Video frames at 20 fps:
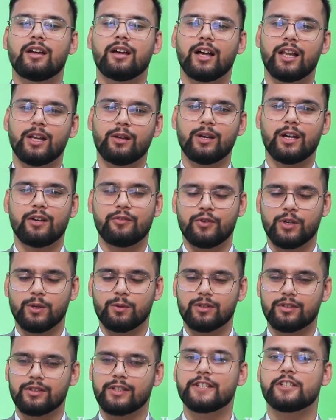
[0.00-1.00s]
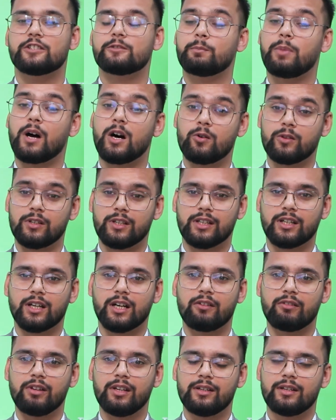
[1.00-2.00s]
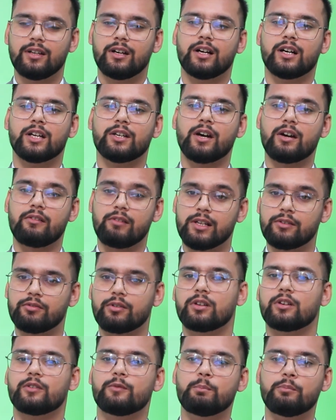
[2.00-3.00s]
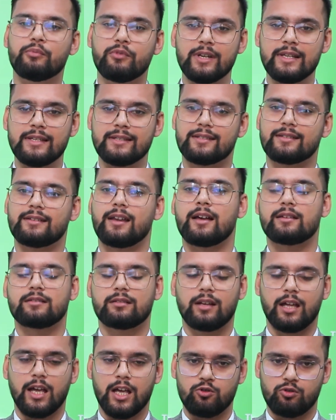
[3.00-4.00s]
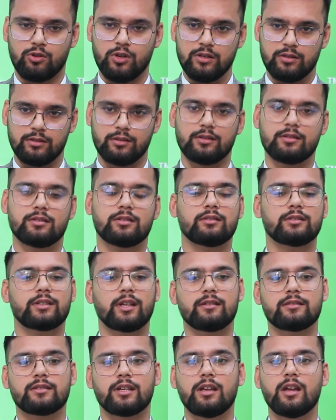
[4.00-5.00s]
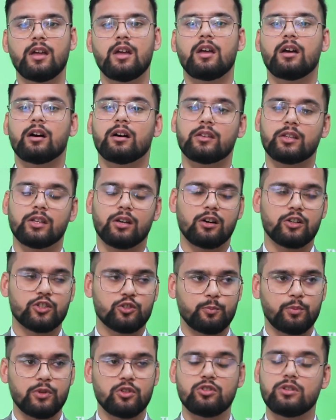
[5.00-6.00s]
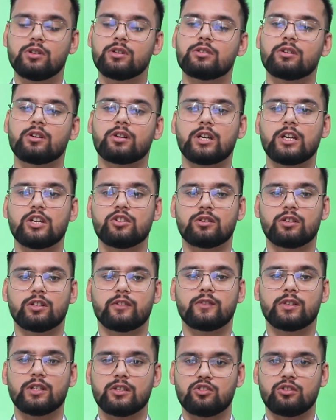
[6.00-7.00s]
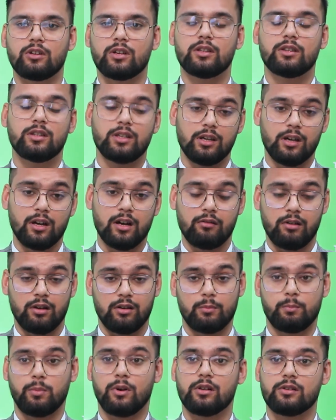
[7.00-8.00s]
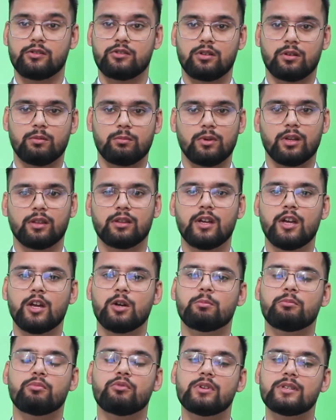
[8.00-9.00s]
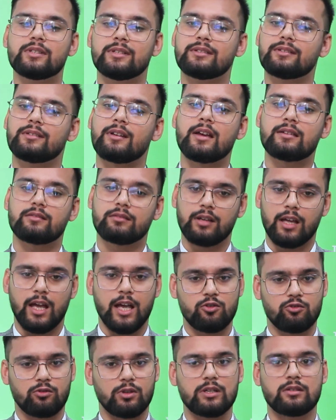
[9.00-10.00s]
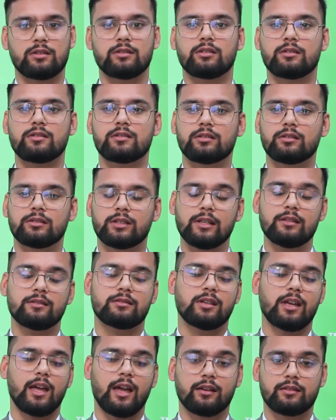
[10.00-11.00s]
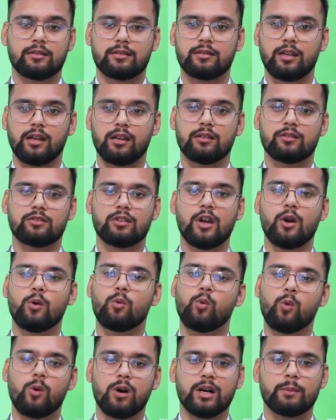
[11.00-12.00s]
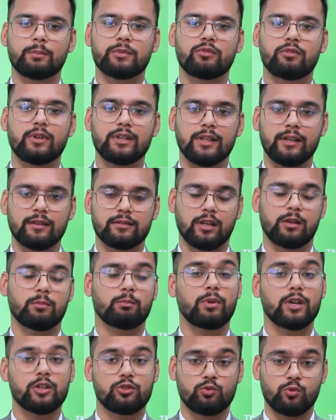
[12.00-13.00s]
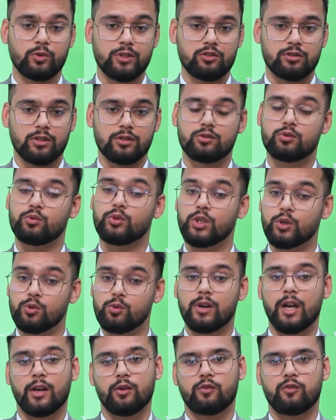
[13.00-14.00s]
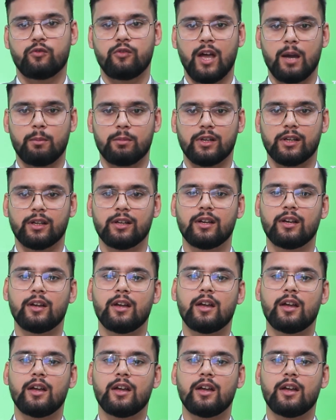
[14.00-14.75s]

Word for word: Hello everyone, this is Pawan Adhikari, uh, Director of Bridge International Education Consultancy. On the auspicious occasion of Shani Tihar and Nepal Sambat, Bridge International Education Consultancy extends warm greetings and best wishes to you and your family.